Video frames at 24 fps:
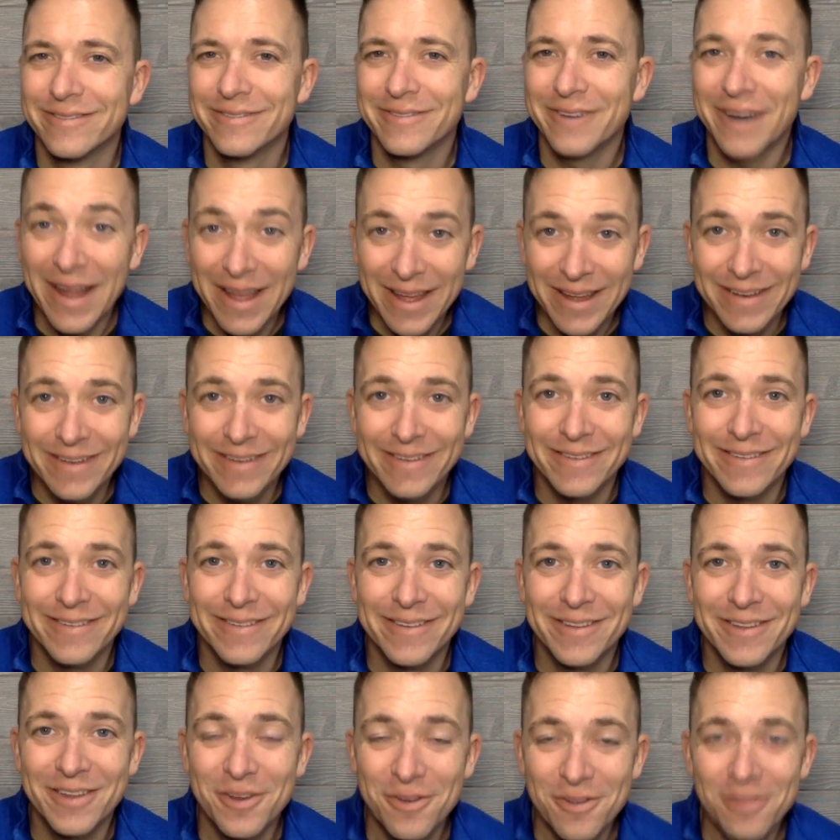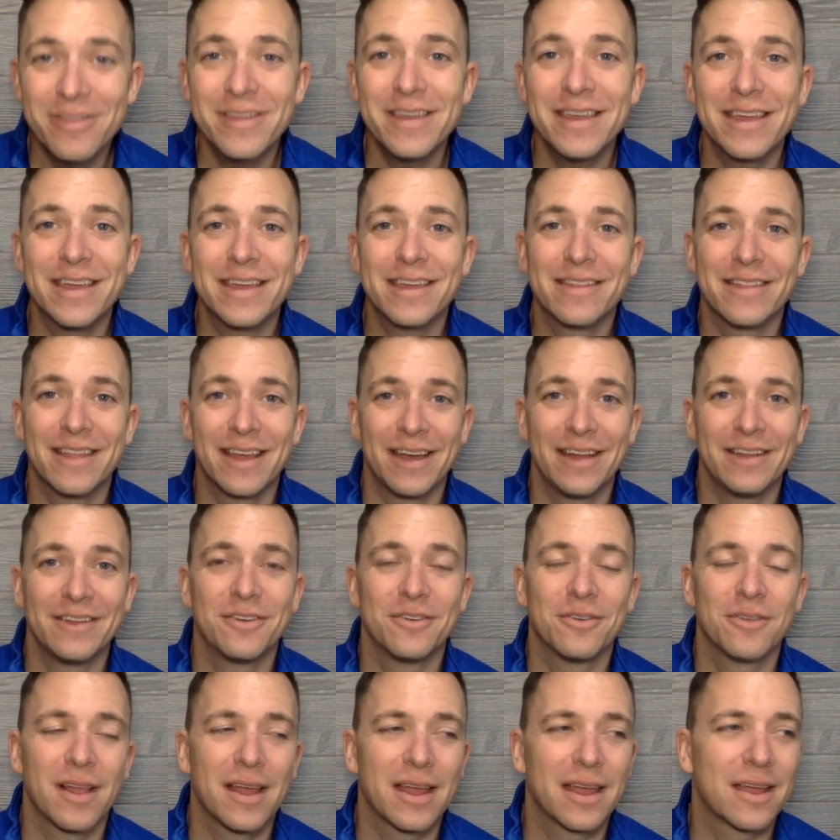Right? You're thinking that.
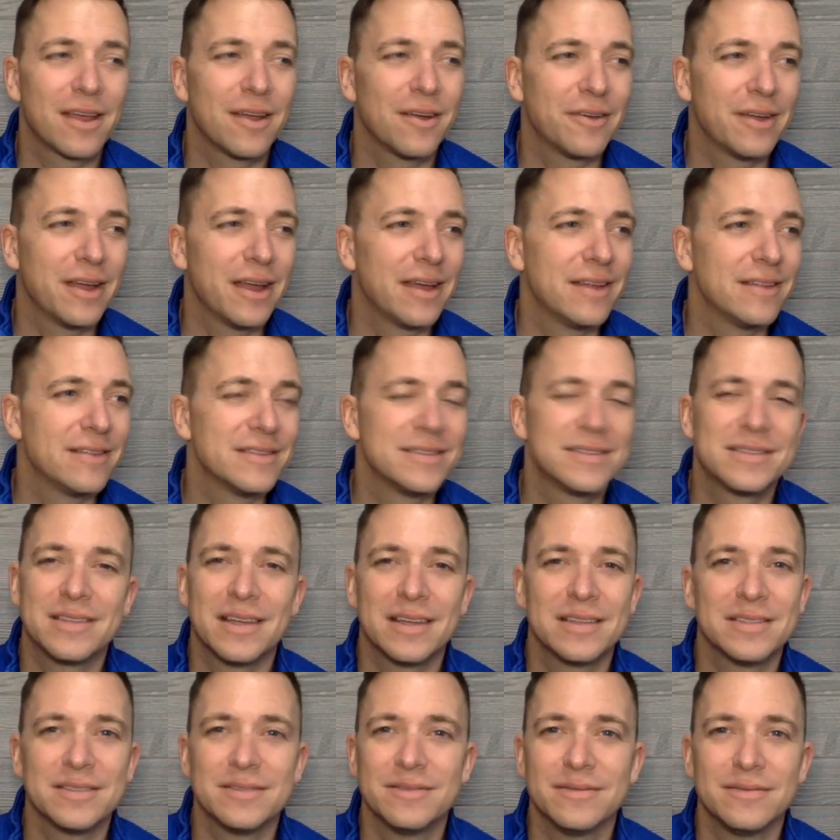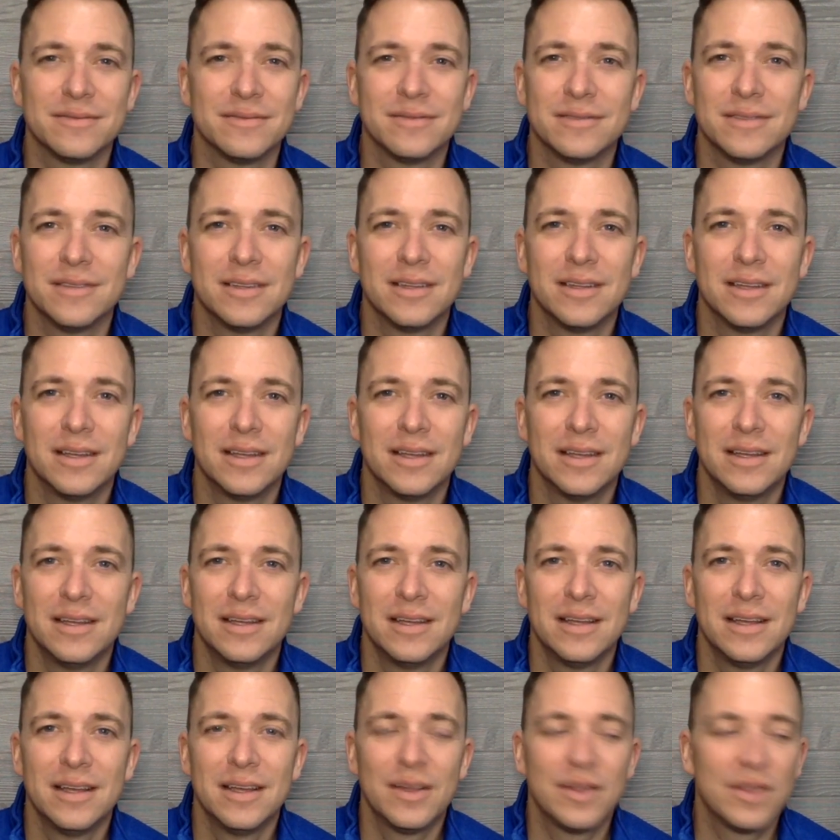You're like, okay, it doesn't.
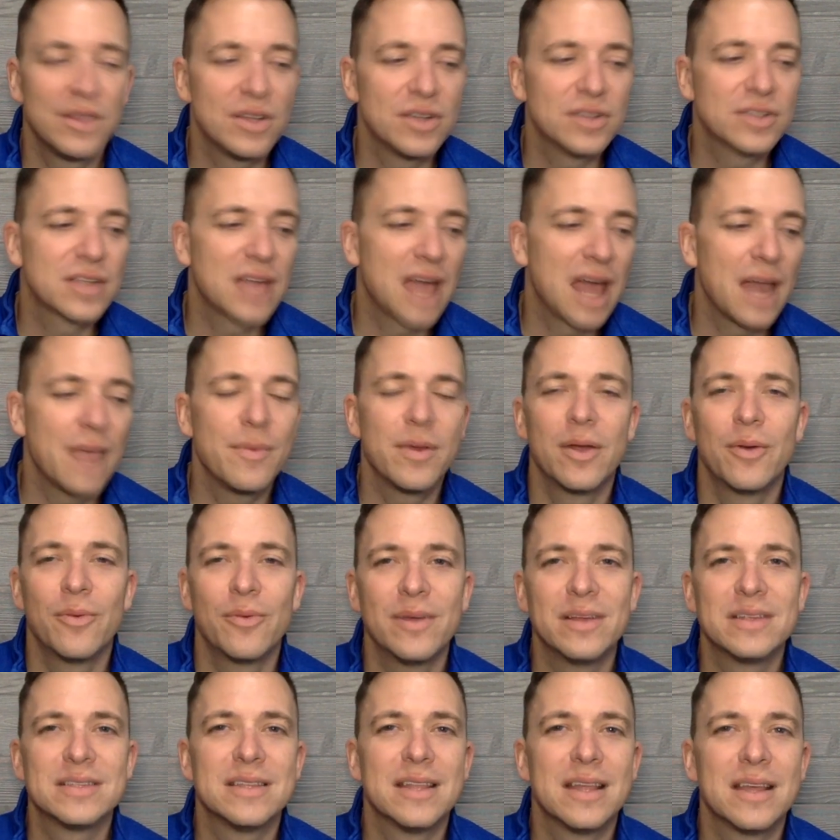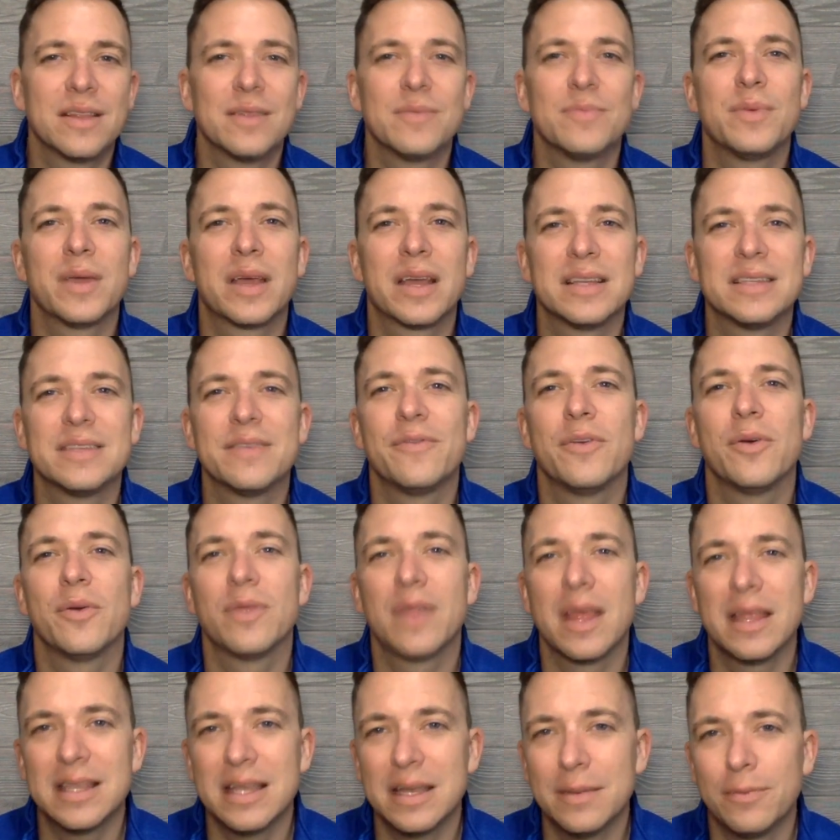There's got to be a reason. They, because if
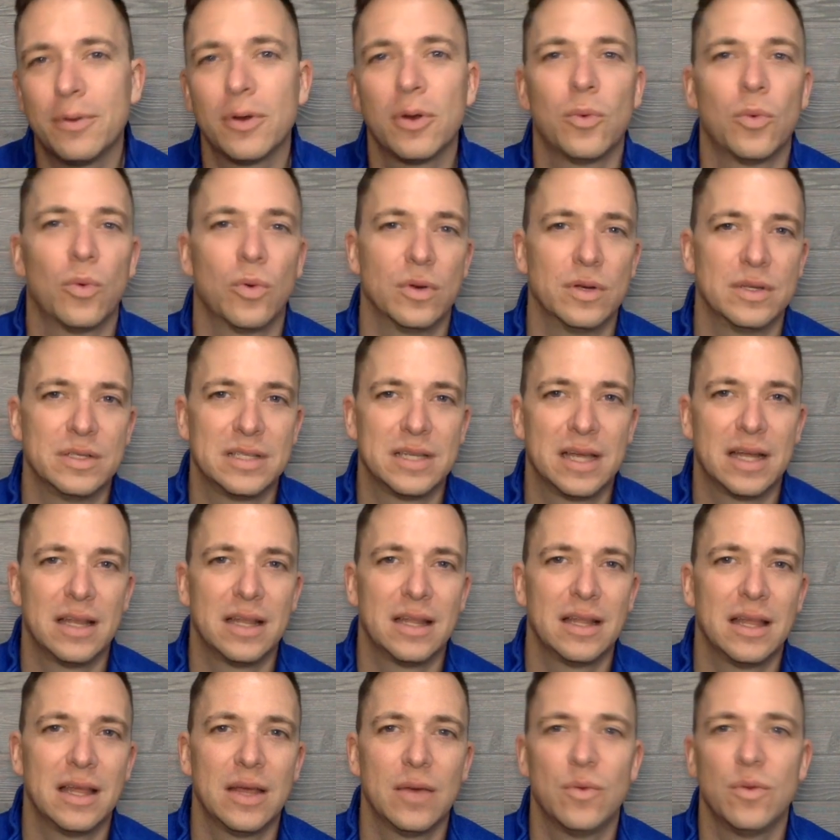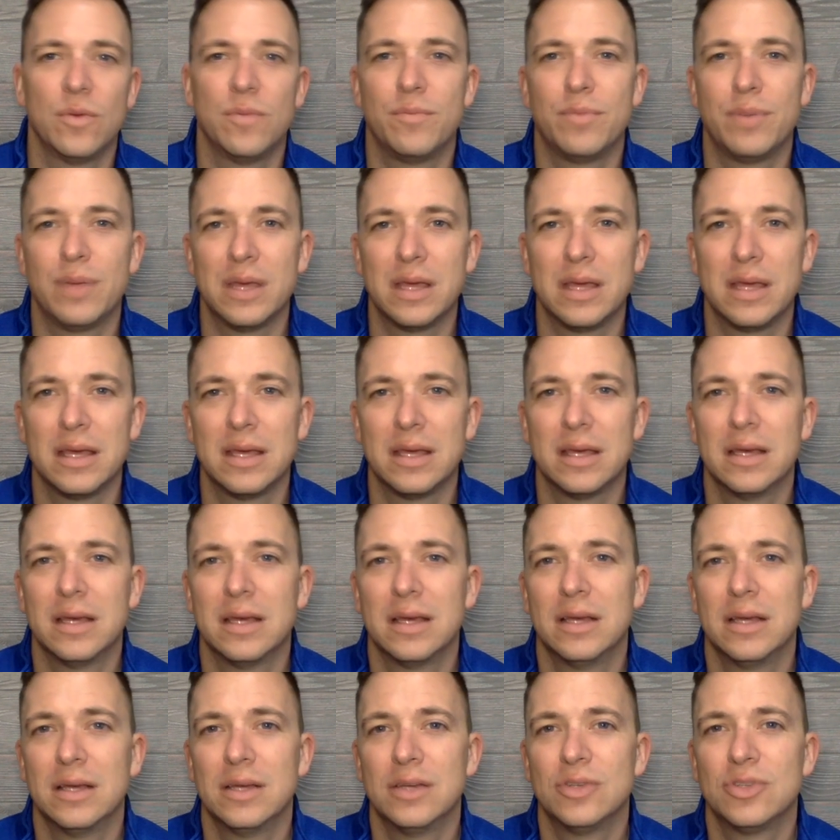it, they did put a warranty on it, it would be
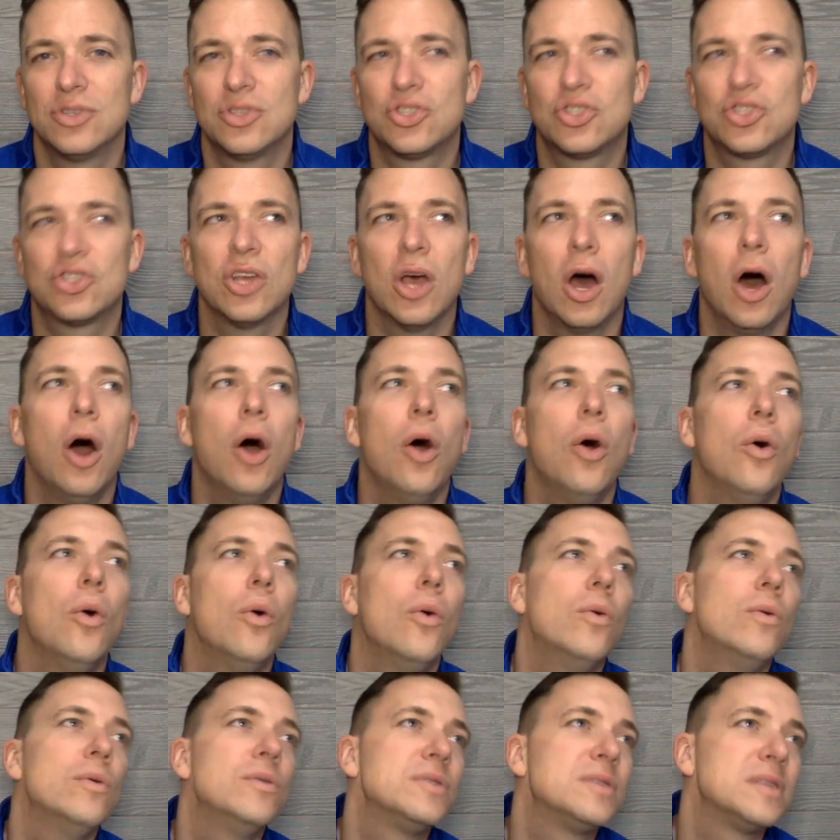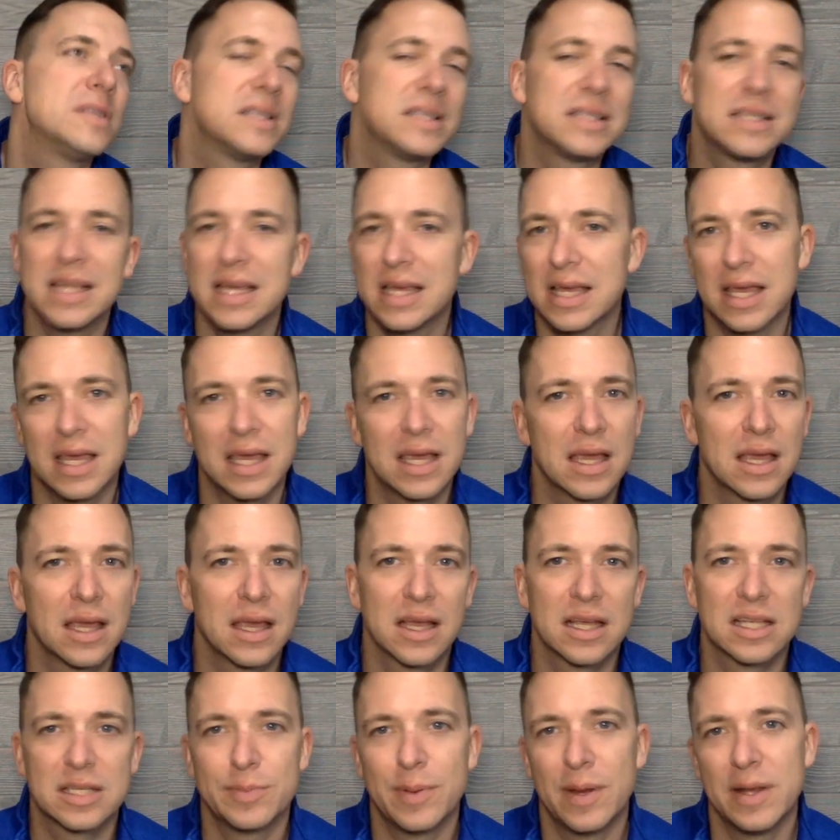so stinking
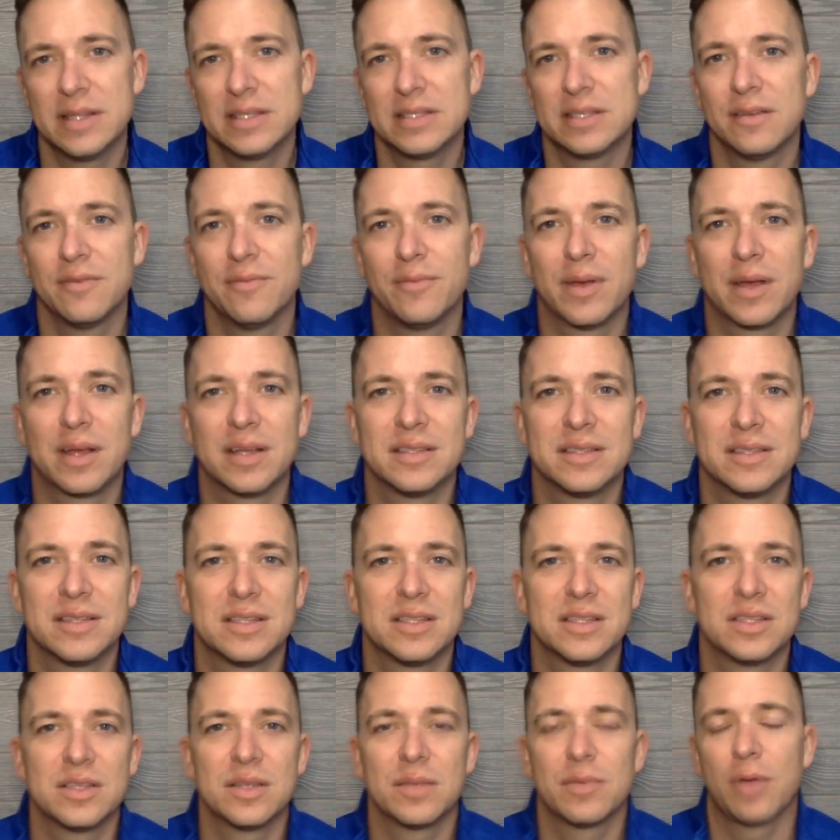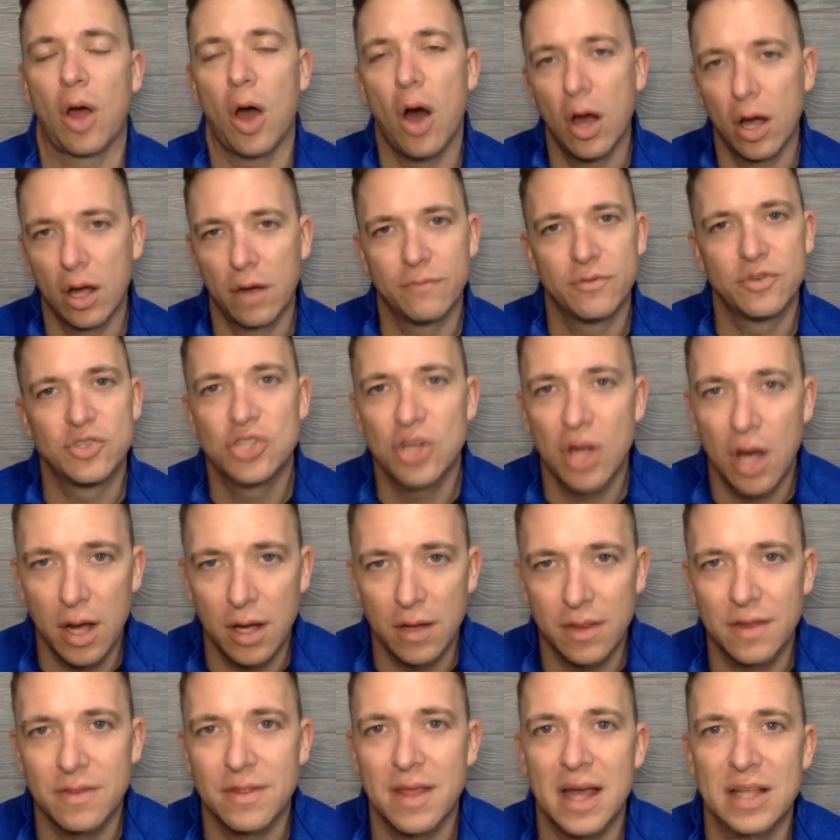expensive because this is a hunk of
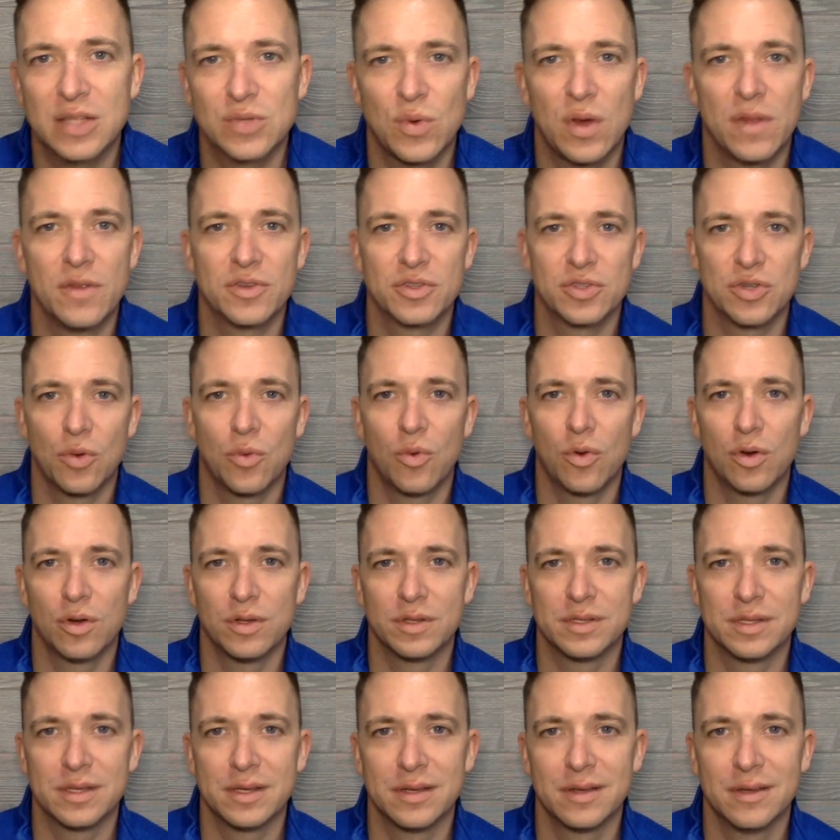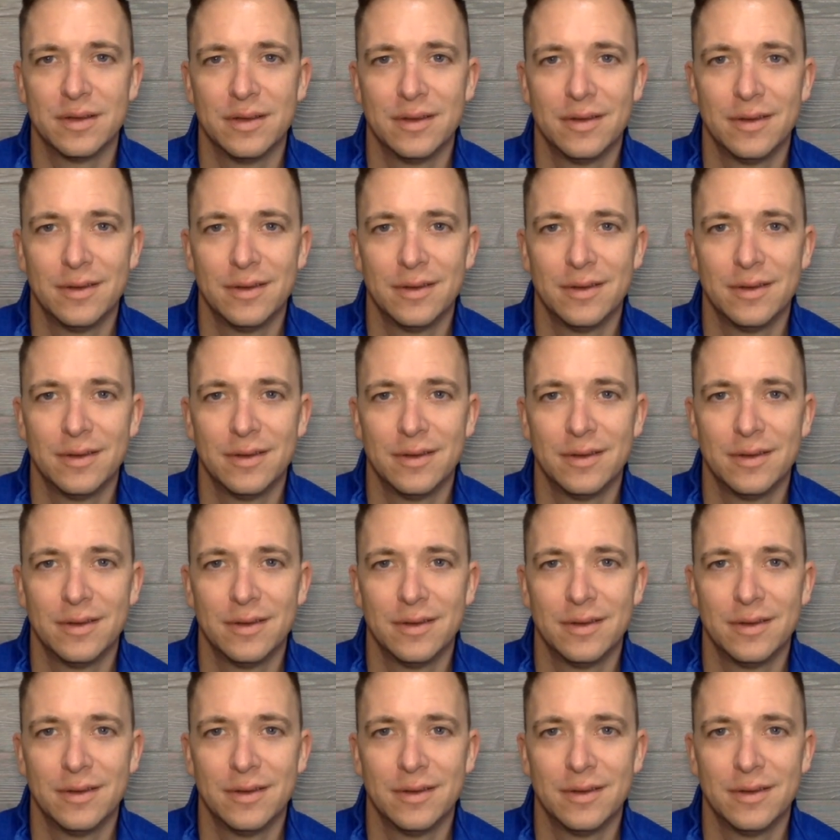junk that that's why there's no warranty.